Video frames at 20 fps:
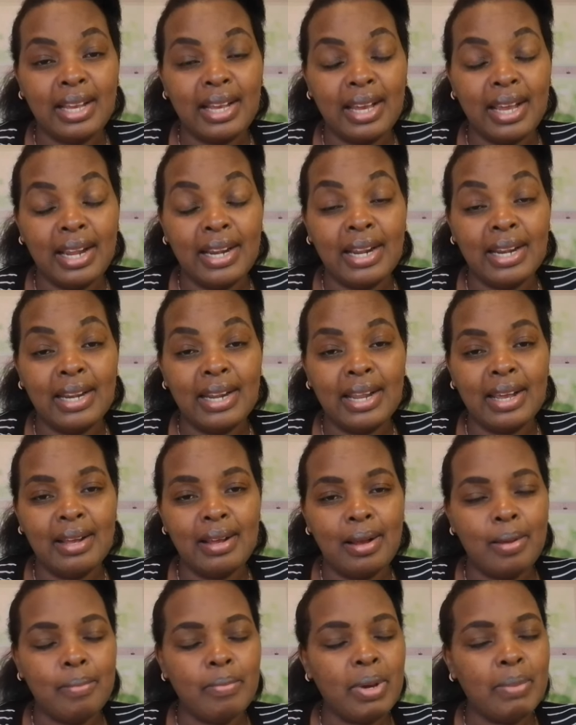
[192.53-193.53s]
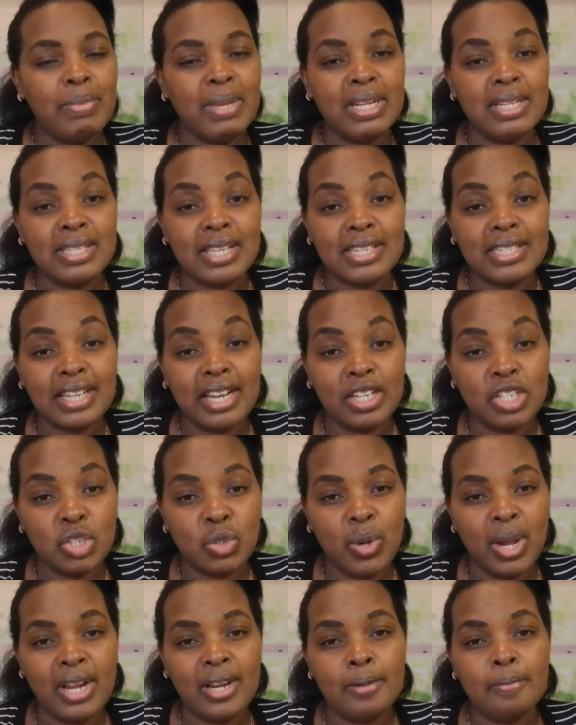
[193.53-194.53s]

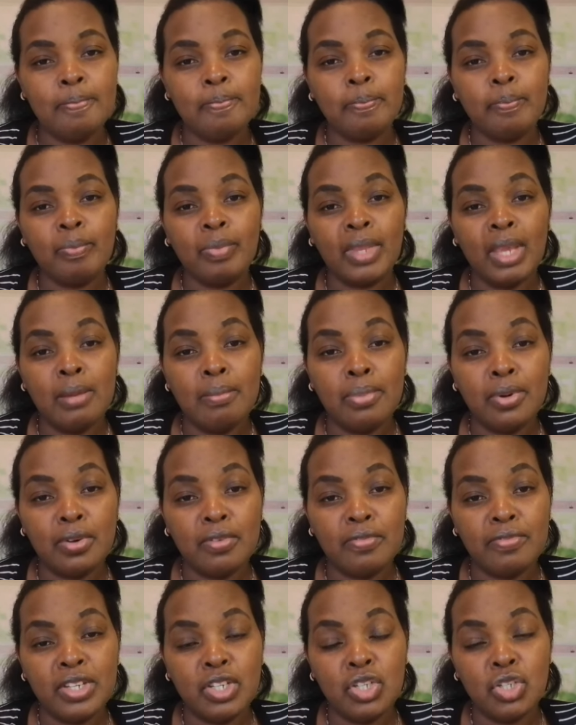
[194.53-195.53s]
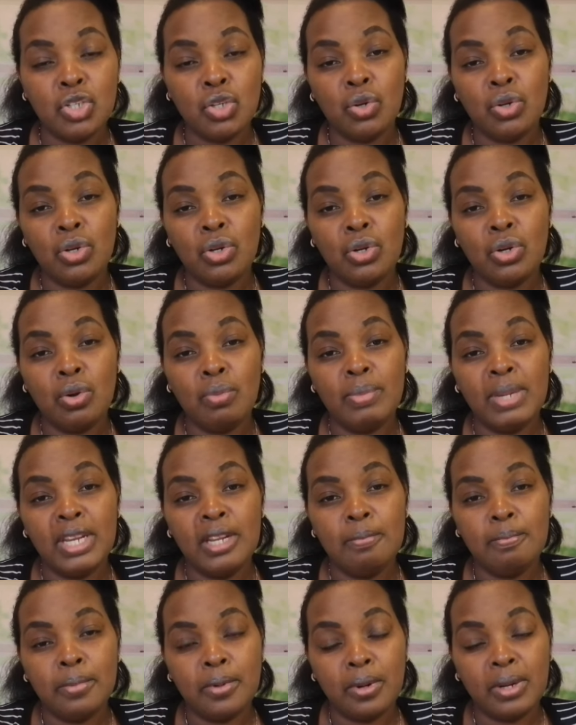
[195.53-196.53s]
Saskatchewan provincial
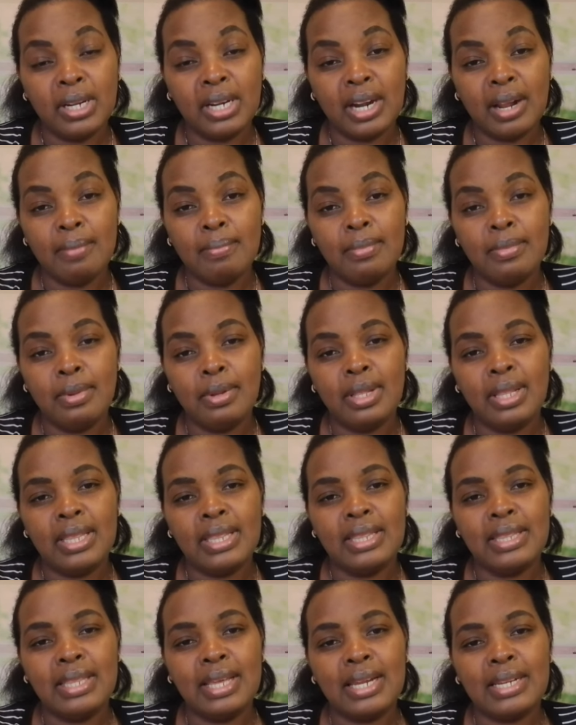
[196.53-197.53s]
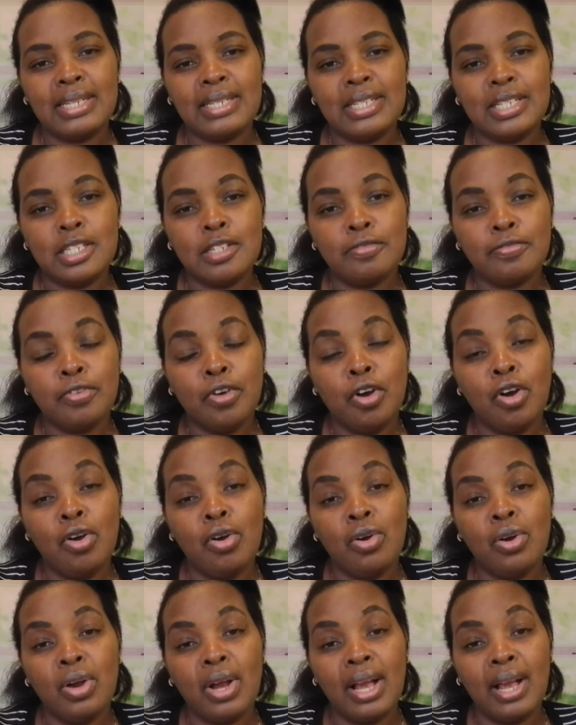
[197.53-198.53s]
nominee program that is
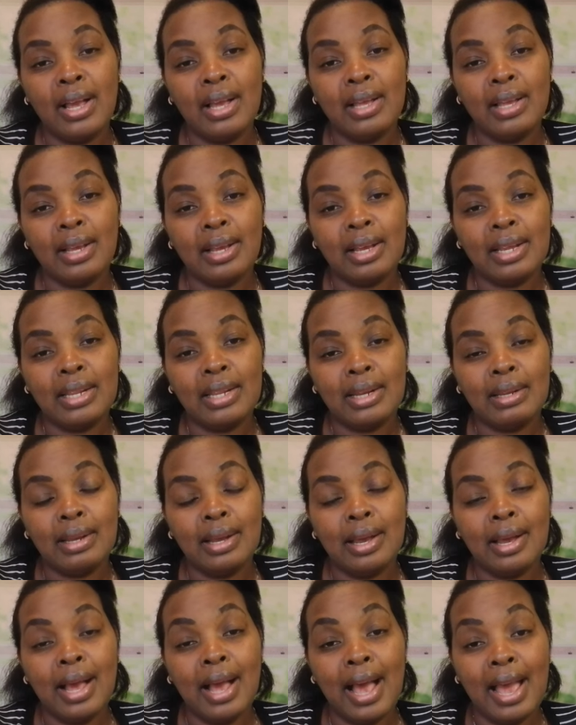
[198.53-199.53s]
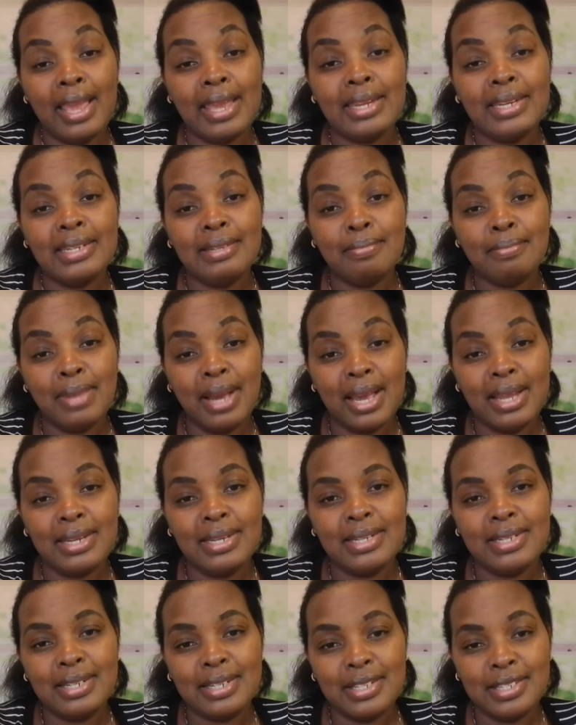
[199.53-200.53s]
for high
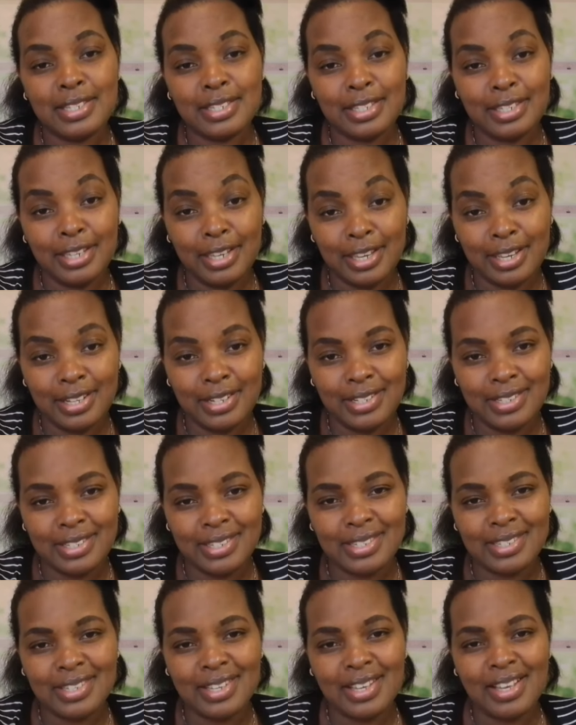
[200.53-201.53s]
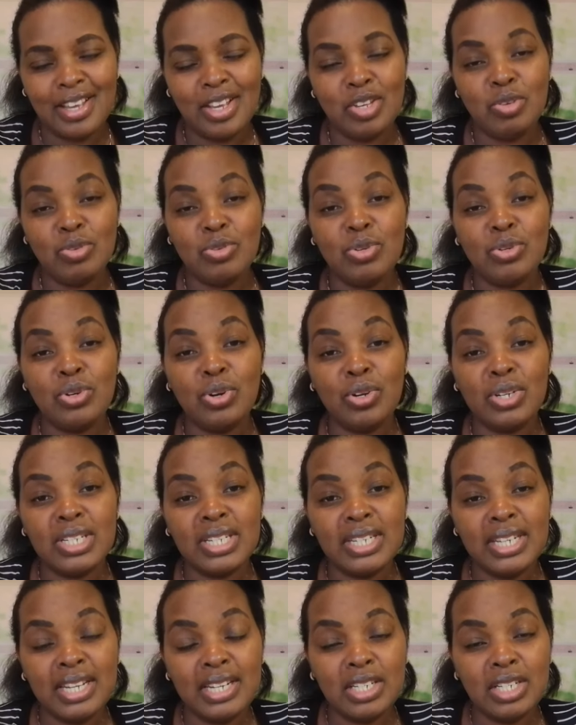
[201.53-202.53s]
demand skills, you do
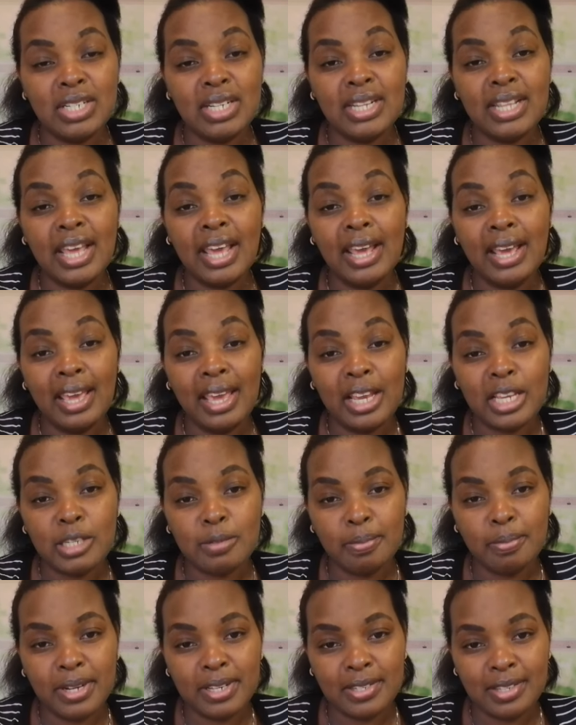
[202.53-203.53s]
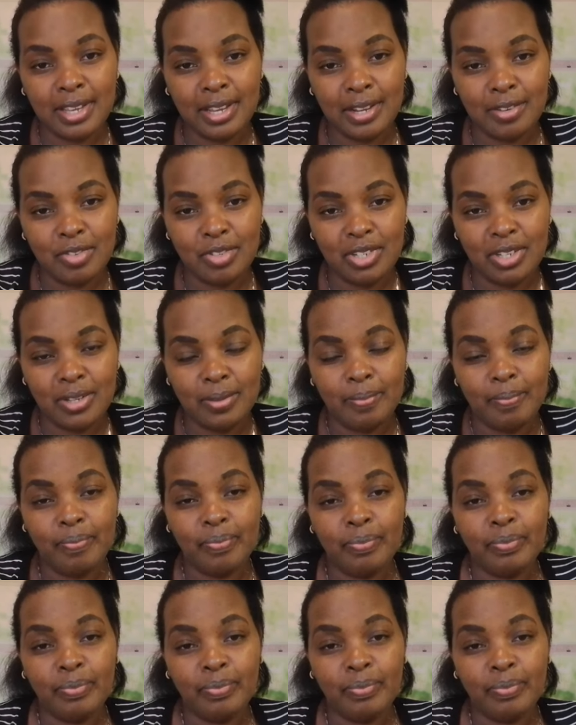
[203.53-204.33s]
not need the express entry.